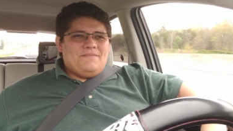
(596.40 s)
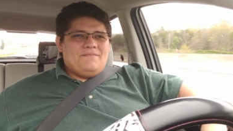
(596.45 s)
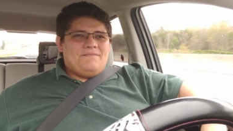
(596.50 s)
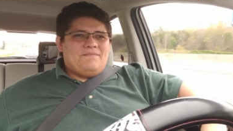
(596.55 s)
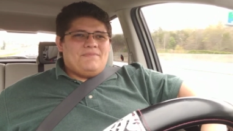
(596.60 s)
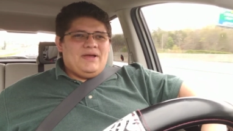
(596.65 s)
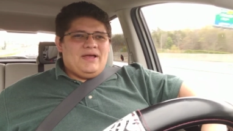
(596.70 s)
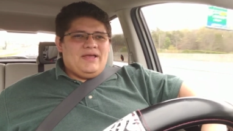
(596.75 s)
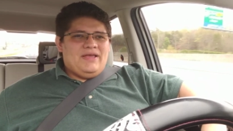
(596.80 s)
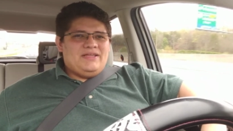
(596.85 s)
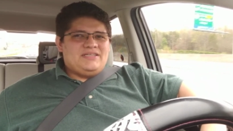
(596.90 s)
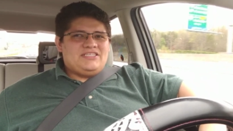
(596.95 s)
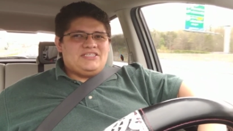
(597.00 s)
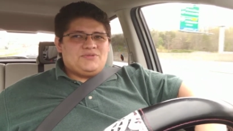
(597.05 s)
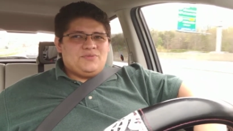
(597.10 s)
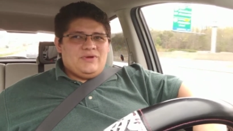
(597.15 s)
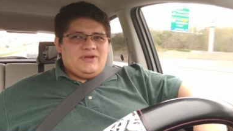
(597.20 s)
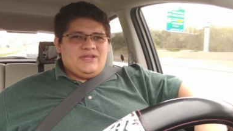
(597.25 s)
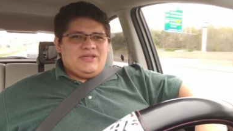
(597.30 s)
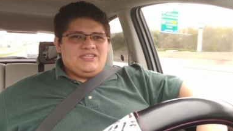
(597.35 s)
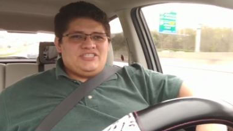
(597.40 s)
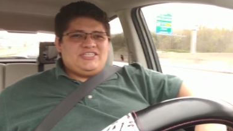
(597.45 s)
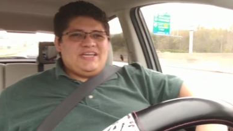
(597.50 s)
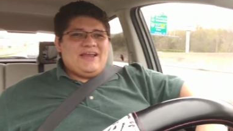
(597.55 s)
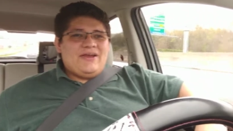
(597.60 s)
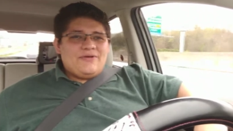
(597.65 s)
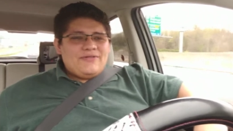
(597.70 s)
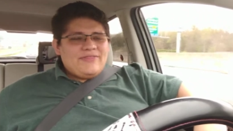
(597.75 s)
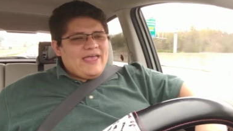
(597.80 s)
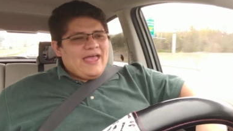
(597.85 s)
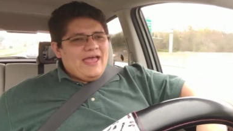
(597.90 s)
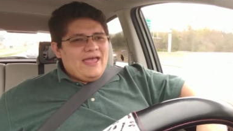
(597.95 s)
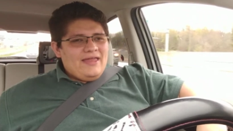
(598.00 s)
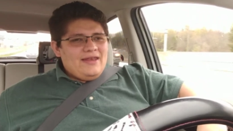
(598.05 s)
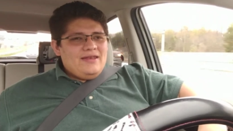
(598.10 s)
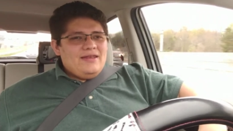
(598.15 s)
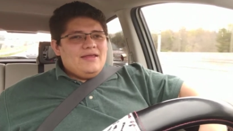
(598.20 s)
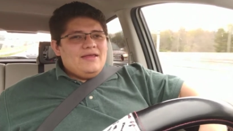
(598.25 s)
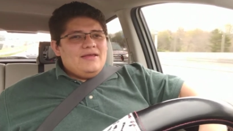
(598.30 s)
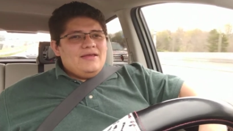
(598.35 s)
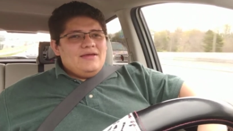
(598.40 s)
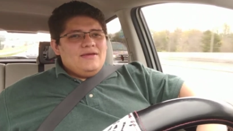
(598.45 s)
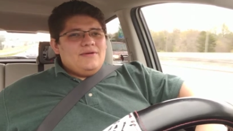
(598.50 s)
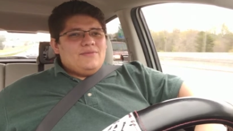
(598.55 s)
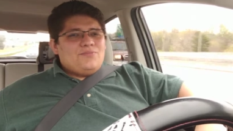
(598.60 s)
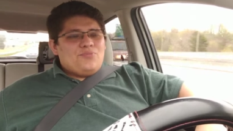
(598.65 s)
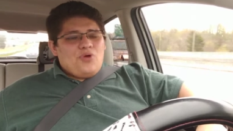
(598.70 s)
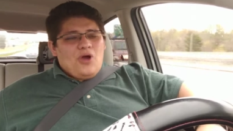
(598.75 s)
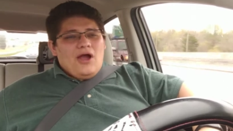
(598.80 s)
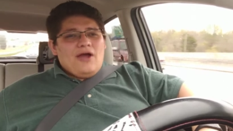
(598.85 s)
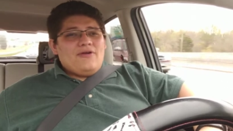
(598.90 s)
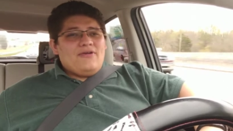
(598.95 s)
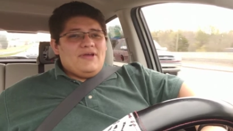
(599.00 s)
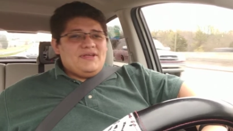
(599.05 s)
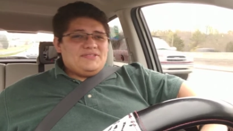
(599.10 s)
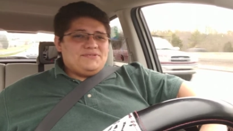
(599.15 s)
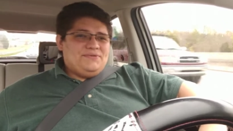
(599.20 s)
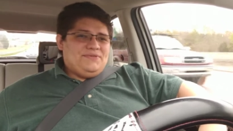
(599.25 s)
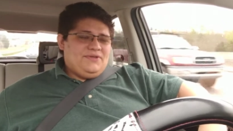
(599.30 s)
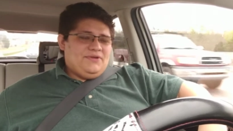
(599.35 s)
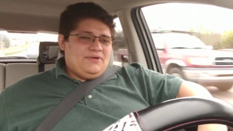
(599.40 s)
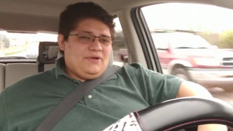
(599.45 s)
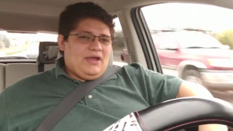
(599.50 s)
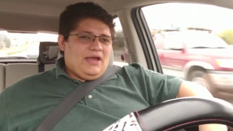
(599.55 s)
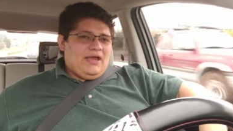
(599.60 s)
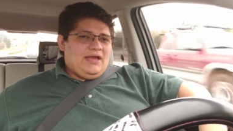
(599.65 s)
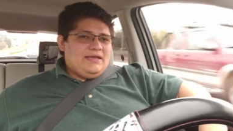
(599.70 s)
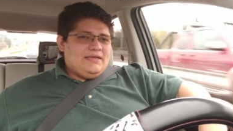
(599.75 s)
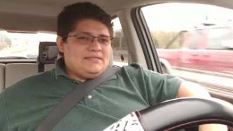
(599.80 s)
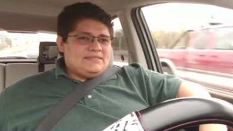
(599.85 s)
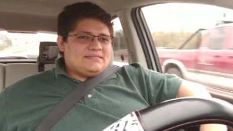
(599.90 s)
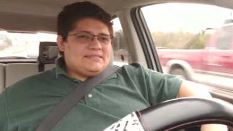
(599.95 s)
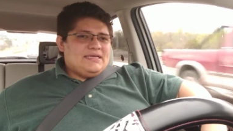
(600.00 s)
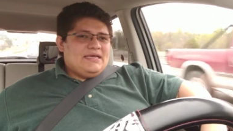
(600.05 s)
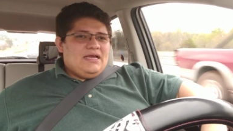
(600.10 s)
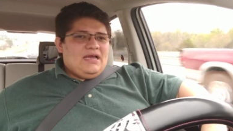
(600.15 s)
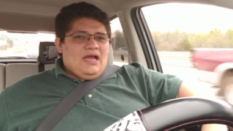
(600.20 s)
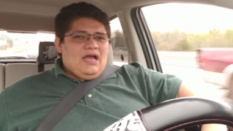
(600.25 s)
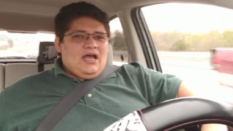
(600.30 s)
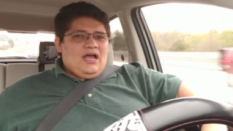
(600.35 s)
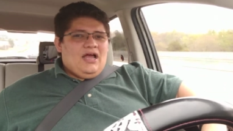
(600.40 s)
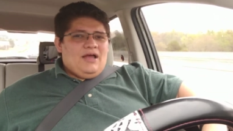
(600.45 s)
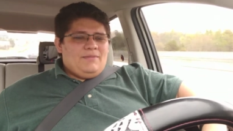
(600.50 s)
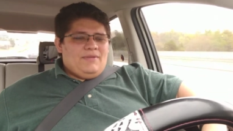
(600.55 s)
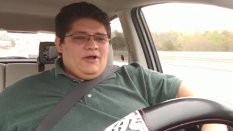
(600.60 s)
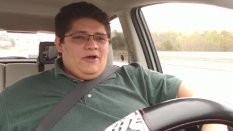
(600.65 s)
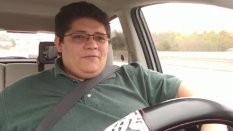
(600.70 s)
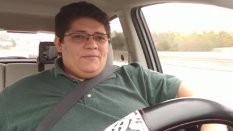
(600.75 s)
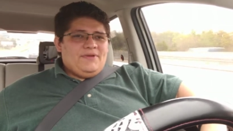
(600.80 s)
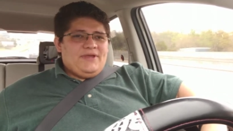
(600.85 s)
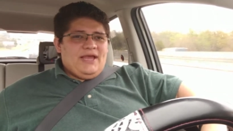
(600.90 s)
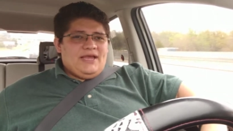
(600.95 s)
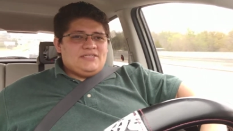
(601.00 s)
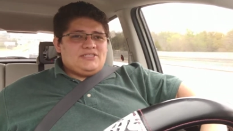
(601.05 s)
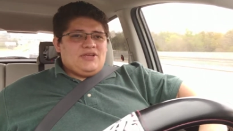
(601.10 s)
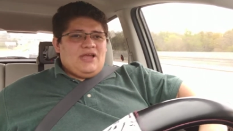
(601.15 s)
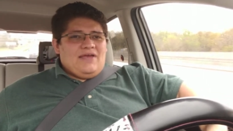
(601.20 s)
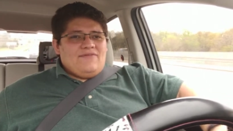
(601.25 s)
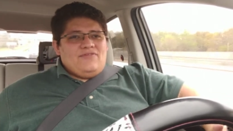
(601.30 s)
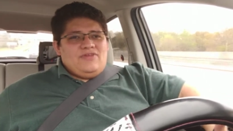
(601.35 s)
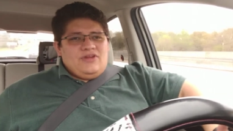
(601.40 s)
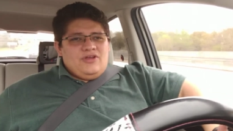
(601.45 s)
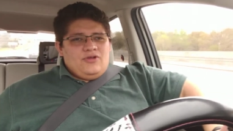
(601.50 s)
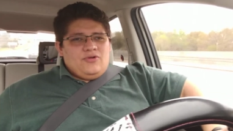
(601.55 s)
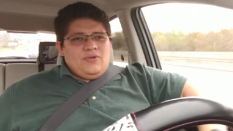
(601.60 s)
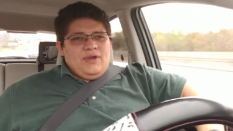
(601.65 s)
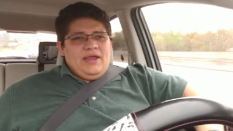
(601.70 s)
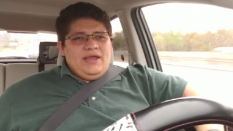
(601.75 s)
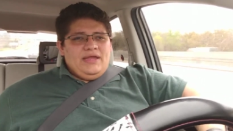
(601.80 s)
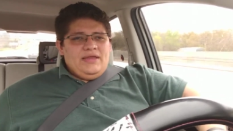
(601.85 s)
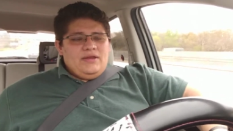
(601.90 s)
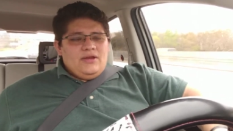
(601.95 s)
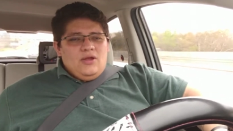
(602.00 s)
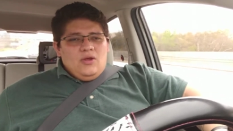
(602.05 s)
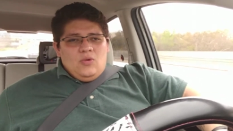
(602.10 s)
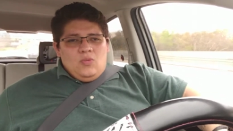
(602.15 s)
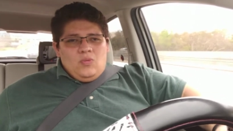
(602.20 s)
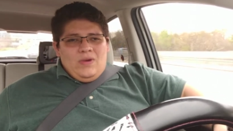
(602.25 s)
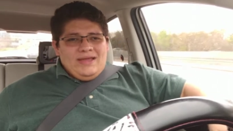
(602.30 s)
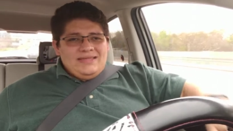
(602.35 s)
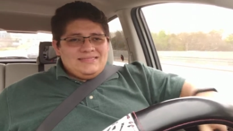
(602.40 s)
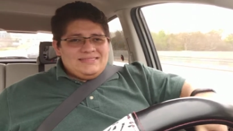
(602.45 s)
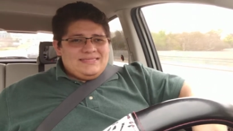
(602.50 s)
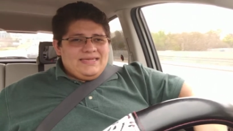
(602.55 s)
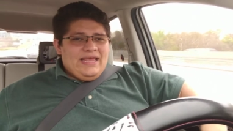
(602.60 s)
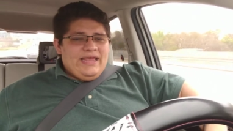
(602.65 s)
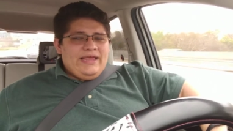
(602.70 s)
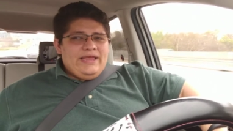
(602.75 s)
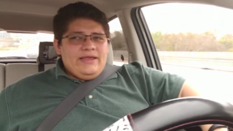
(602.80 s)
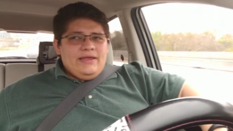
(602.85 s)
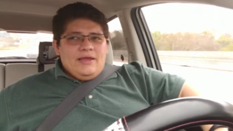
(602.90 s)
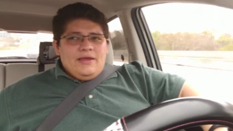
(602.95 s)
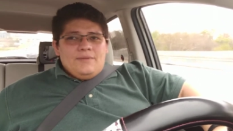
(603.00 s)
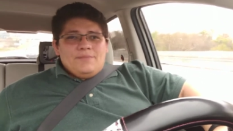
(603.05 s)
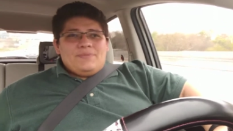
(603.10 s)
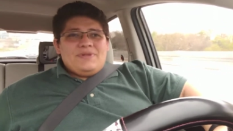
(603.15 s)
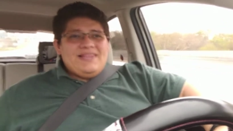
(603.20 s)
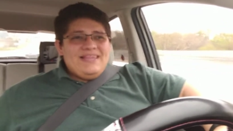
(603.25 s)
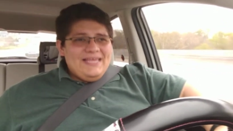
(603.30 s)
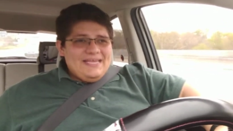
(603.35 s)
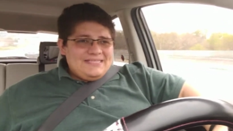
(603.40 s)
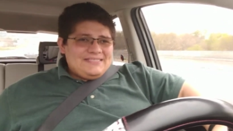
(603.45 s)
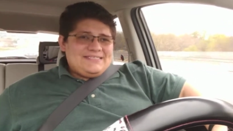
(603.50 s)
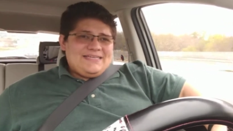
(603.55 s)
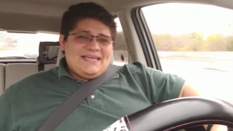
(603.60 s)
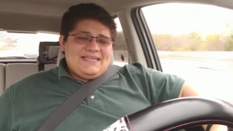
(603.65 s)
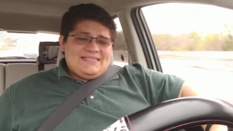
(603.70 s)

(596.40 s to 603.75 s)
but just wanted to share that progress with you guys. I hope you guys are having a great Wednesday. Please stay